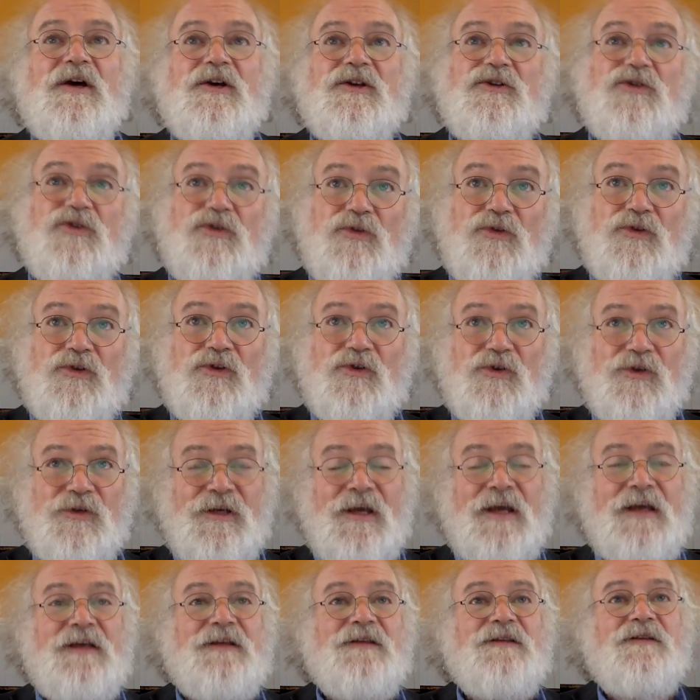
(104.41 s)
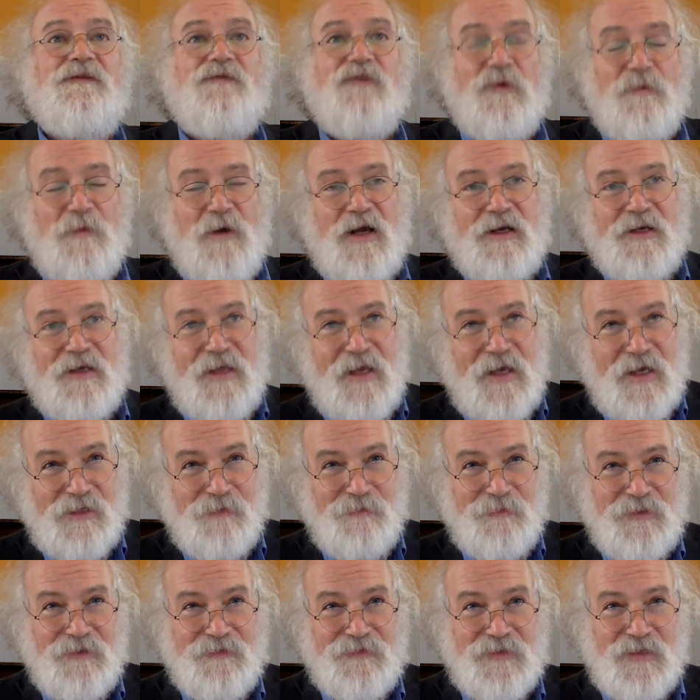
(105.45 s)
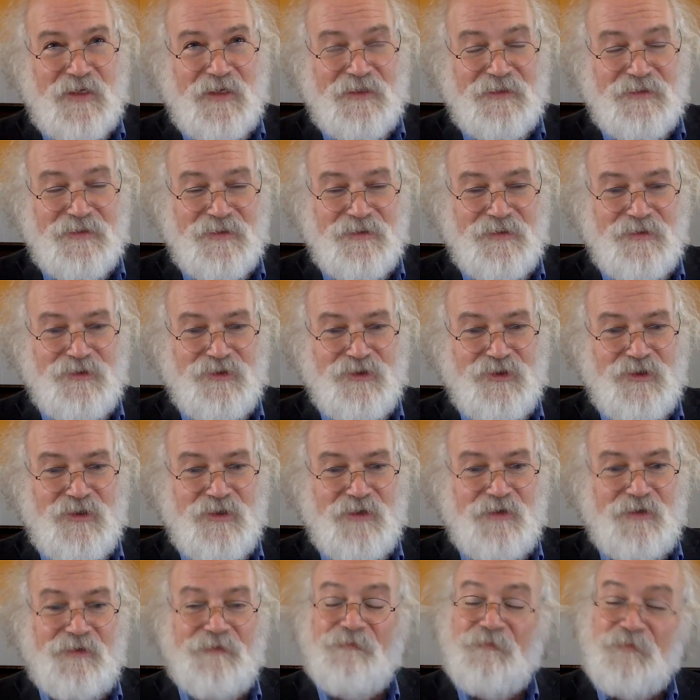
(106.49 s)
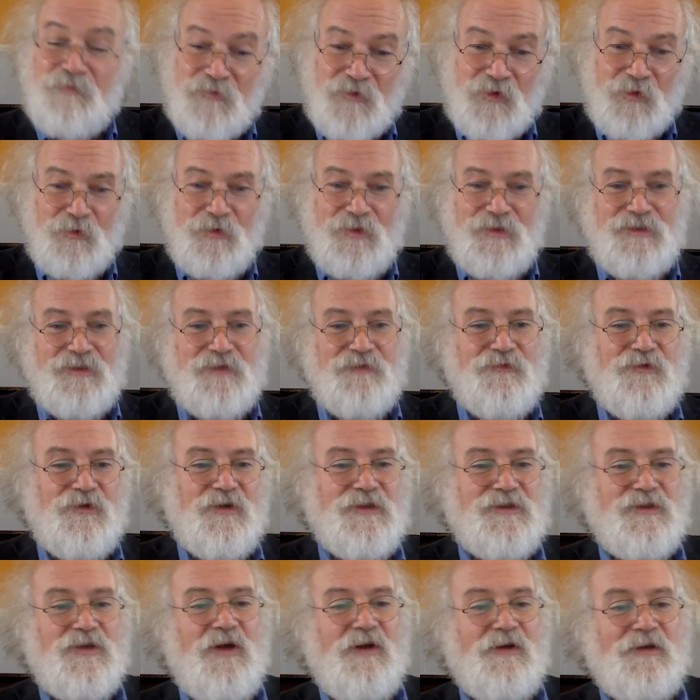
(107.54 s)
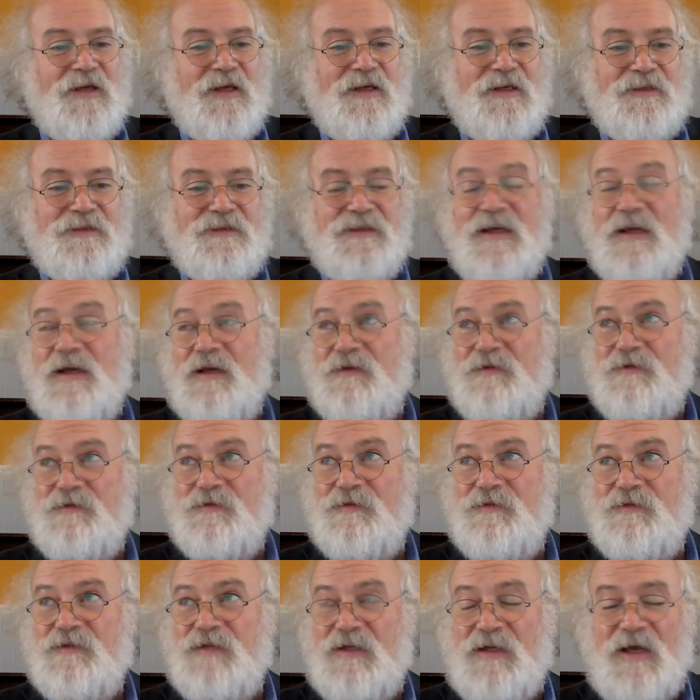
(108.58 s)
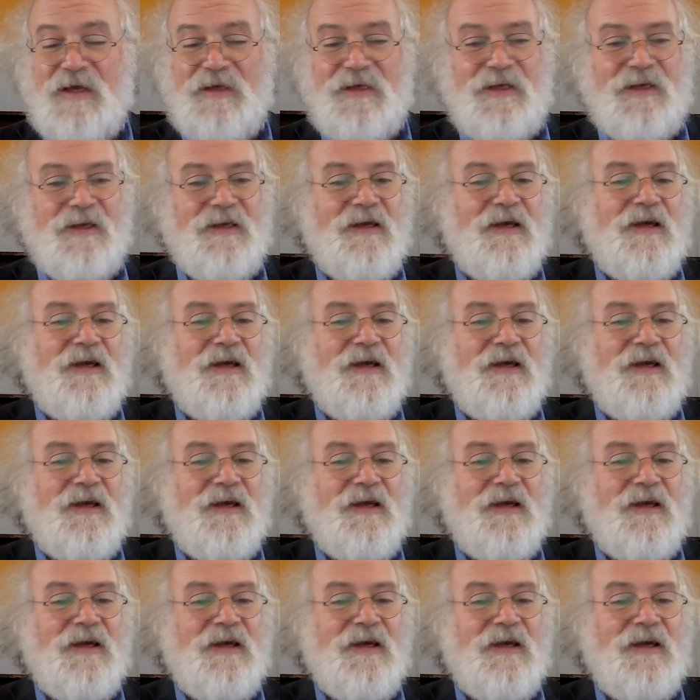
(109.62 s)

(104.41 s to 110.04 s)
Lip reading: to create the Vermont Academy of Science and Engineering, the reason for us all getting together tonight.